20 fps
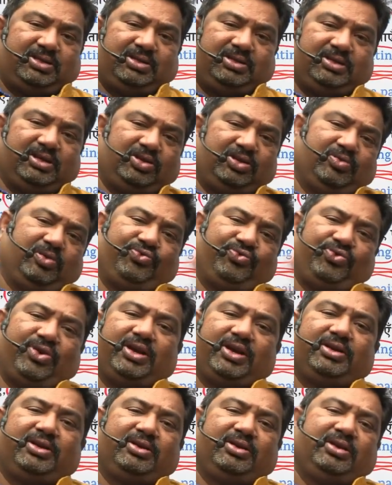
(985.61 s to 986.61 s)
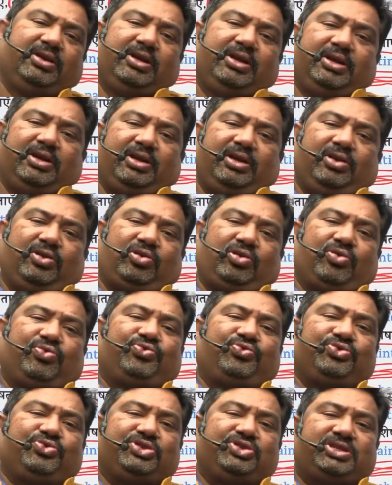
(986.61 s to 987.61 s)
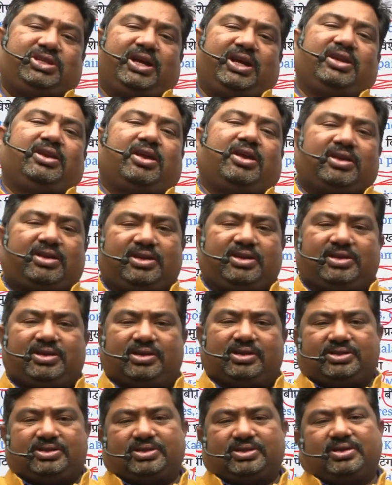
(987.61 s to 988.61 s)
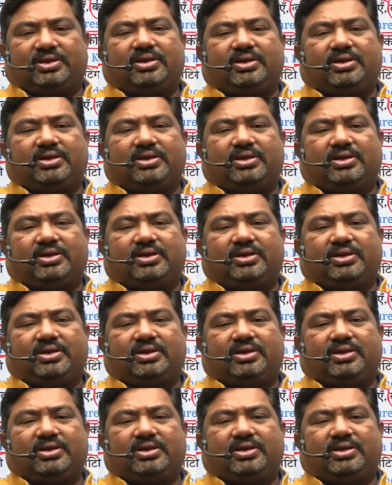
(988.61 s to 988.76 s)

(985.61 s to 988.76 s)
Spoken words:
there you will find a lot of Jain architecture.